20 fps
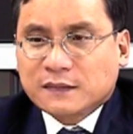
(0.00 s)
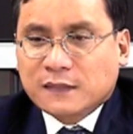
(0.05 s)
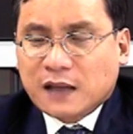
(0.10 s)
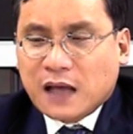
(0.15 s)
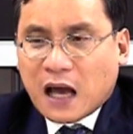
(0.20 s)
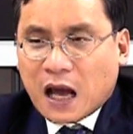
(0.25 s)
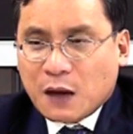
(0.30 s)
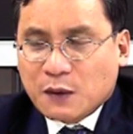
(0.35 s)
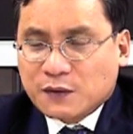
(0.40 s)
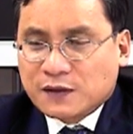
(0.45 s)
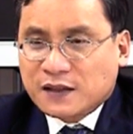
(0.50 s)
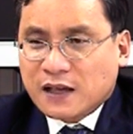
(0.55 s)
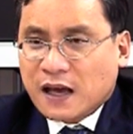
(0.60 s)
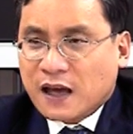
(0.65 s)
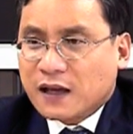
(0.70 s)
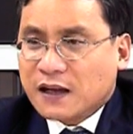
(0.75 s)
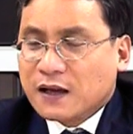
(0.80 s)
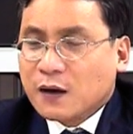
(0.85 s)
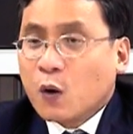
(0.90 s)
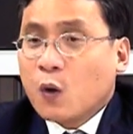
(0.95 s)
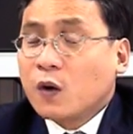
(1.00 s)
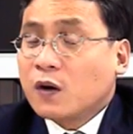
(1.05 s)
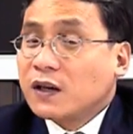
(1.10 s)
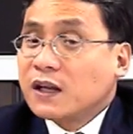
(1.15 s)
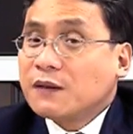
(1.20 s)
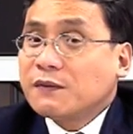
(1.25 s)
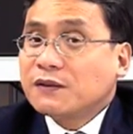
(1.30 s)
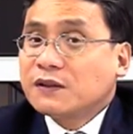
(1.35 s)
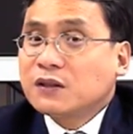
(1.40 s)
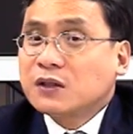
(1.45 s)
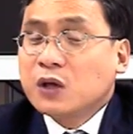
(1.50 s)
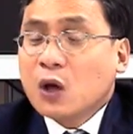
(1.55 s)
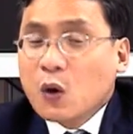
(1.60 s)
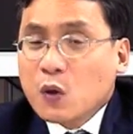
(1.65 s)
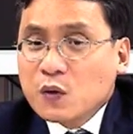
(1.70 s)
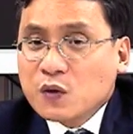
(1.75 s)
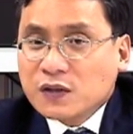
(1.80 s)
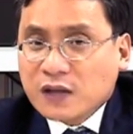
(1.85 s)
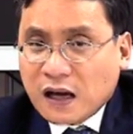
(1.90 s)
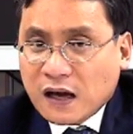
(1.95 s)
how to say, or even
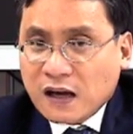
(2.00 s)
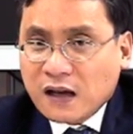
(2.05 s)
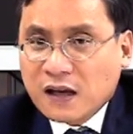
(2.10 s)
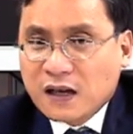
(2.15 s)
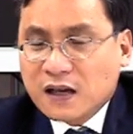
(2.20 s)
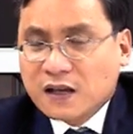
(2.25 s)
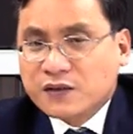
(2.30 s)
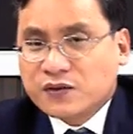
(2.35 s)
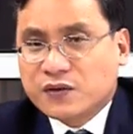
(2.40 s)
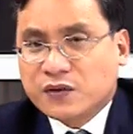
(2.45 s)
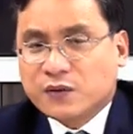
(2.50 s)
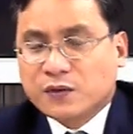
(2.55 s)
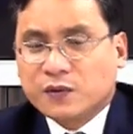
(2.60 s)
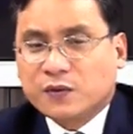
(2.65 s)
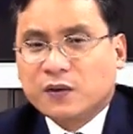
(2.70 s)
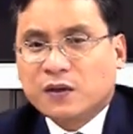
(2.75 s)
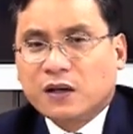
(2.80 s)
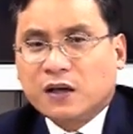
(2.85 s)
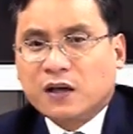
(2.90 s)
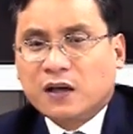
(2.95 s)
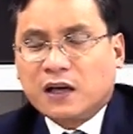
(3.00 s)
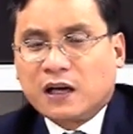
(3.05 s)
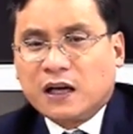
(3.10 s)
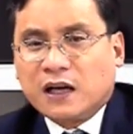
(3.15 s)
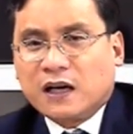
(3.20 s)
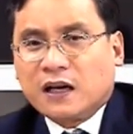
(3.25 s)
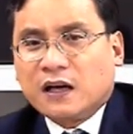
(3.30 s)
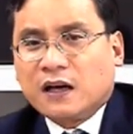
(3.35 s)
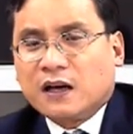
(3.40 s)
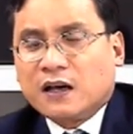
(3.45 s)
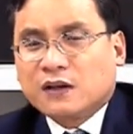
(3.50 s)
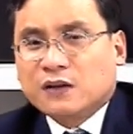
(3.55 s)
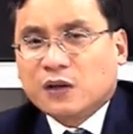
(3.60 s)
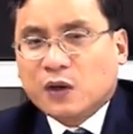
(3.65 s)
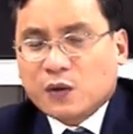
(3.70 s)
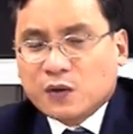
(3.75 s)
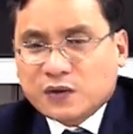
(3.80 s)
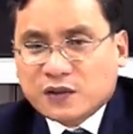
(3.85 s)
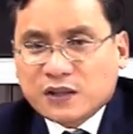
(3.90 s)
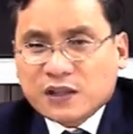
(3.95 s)
closer to
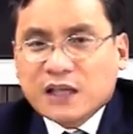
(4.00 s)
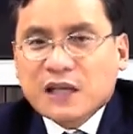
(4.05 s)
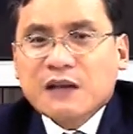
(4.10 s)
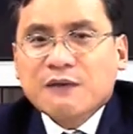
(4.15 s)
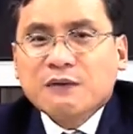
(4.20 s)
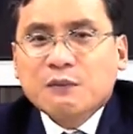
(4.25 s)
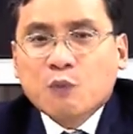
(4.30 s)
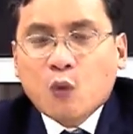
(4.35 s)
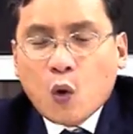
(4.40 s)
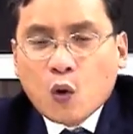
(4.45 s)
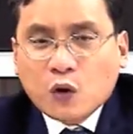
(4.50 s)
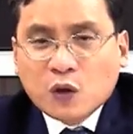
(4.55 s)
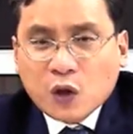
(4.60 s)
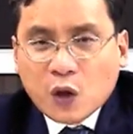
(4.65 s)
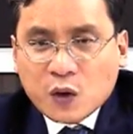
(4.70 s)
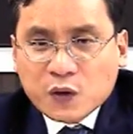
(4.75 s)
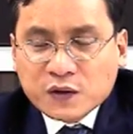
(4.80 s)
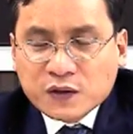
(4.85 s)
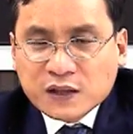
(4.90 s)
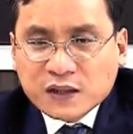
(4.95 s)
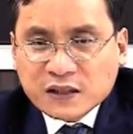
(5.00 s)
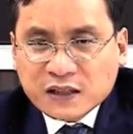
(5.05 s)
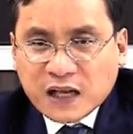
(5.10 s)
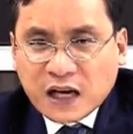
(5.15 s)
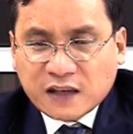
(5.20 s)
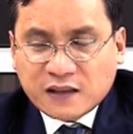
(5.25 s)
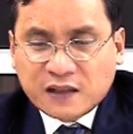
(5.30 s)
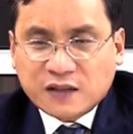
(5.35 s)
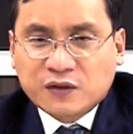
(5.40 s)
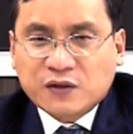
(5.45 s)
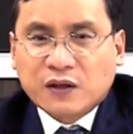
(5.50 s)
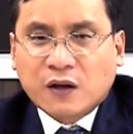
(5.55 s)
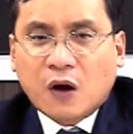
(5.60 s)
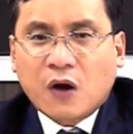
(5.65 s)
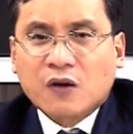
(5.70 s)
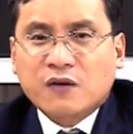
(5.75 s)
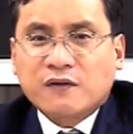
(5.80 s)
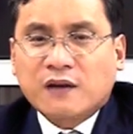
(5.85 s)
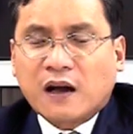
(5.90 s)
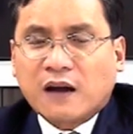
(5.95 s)
even more closely connected to the
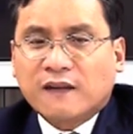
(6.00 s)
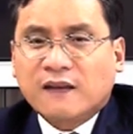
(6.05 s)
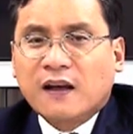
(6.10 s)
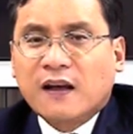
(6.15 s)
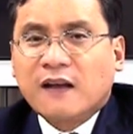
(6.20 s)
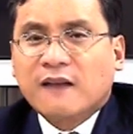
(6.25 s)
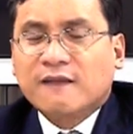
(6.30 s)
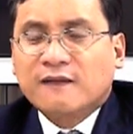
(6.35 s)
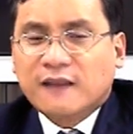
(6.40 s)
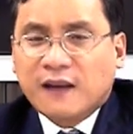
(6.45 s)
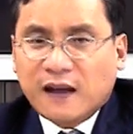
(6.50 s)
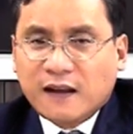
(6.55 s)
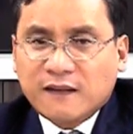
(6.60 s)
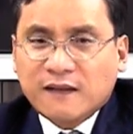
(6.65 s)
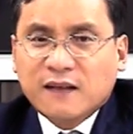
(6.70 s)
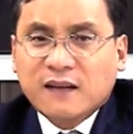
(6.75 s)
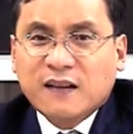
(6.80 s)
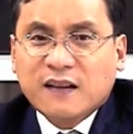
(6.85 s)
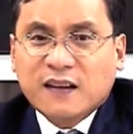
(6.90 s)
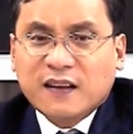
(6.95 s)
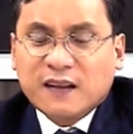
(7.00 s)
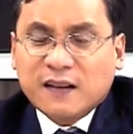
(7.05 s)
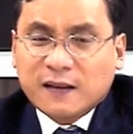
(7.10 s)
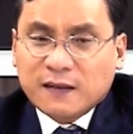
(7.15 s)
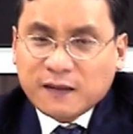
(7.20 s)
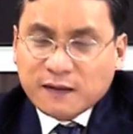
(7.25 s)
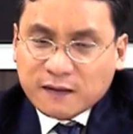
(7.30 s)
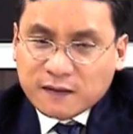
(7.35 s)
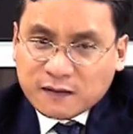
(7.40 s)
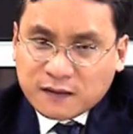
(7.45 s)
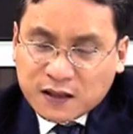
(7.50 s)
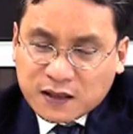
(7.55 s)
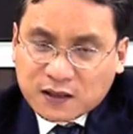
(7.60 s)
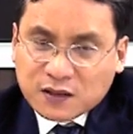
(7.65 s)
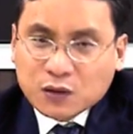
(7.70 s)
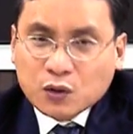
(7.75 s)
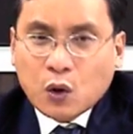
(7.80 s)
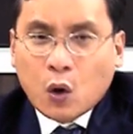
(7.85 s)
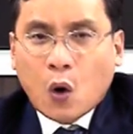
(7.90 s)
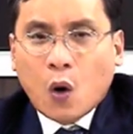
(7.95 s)
contract, then
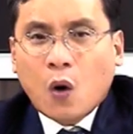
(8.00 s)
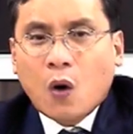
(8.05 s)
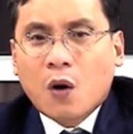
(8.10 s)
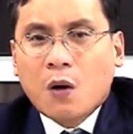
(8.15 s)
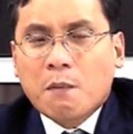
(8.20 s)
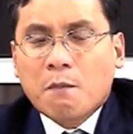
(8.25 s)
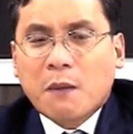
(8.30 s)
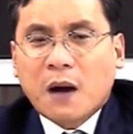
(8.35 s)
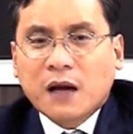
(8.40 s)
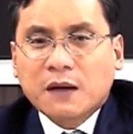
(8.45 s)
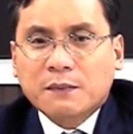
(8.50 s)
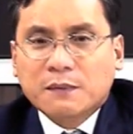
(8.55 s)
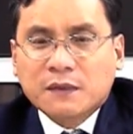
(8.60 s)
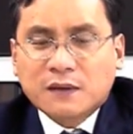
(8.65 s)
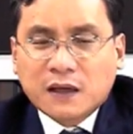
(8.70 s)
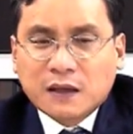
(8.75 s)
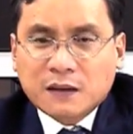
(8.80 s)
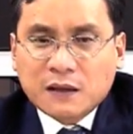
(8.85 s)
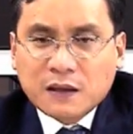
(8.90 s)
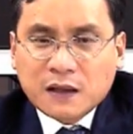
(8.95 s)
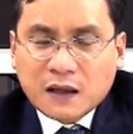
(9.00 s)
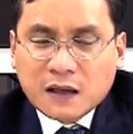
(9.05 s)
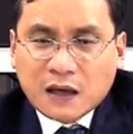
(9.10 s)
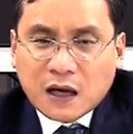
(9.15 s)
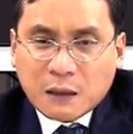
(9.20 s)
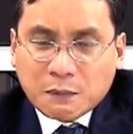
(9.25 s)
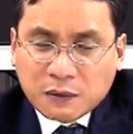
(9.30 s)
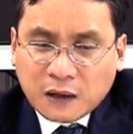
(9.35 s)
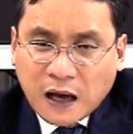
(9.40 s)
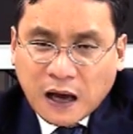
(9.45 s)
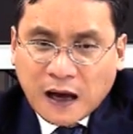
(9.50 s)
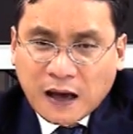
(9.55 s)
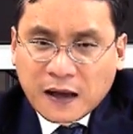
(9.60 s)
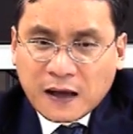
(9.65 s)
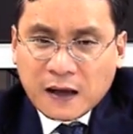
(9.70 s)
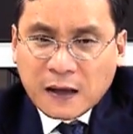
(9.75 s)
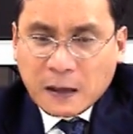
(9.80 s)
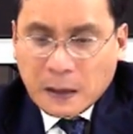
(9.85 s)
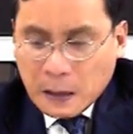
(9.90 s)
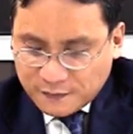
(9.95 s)
this law might apply.
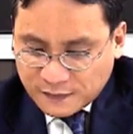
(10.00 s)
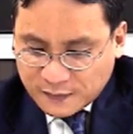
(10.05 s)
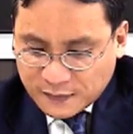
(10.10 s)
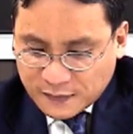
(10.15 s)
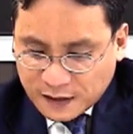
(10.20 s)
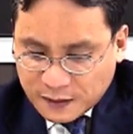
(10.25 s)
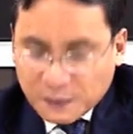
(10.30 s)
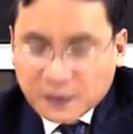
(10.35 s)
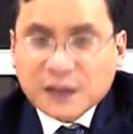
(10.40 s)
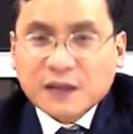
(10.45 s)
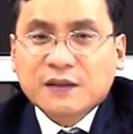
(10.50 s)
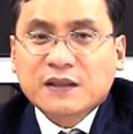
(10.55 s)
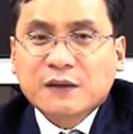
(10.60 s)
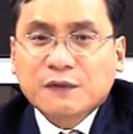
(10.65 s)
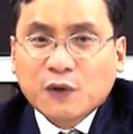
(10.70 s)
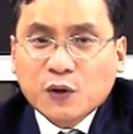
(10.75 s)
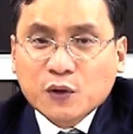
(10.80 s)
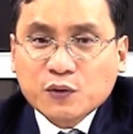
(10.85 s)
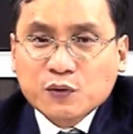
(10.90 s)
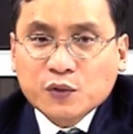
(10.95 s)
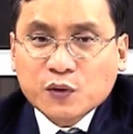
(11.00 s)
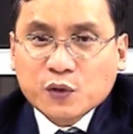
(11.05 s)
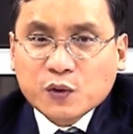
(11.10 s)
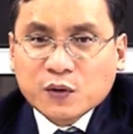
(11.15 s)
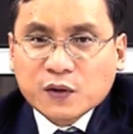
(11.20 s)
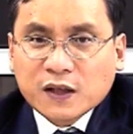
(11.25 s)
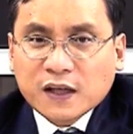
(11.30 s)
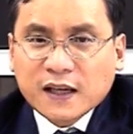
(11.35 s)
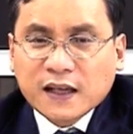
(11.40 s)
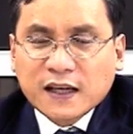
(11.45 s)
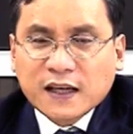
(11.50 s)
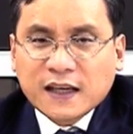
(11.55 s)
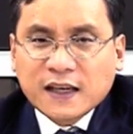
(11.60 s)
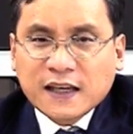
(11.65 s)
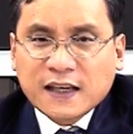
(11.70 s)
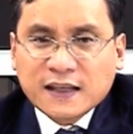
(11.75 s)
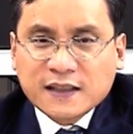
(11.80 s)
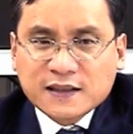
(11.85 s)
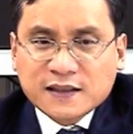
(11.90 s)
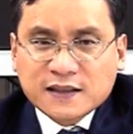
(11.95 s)
But the default rule
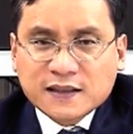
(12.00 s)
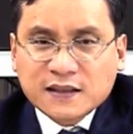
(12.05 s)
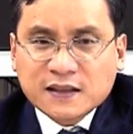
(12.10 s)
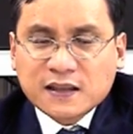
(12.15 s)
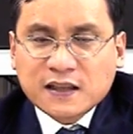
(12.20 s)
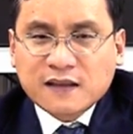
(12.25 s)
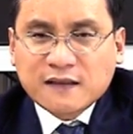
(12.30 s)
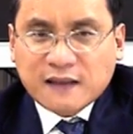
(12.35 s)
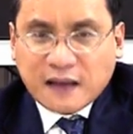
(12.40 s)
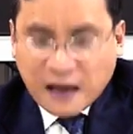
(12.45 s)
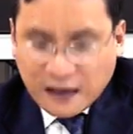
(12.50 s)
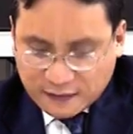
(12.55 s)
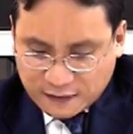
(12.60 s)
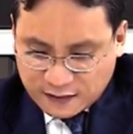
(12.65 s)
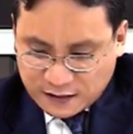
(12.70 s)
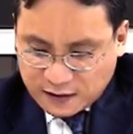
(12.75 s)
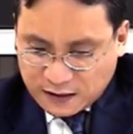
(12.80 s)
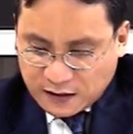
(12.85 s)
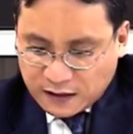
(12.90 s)
is that